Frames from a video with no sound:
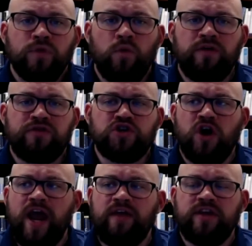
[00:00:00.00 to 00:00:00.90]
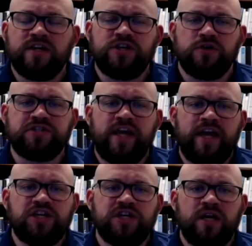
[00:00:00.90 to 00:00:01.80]
with Trey and the
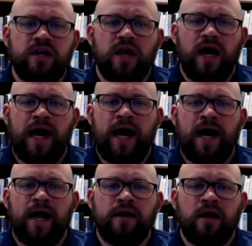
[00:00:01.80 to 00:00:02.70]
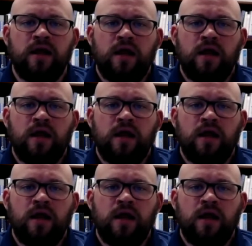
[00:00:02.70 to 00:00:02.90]
association on,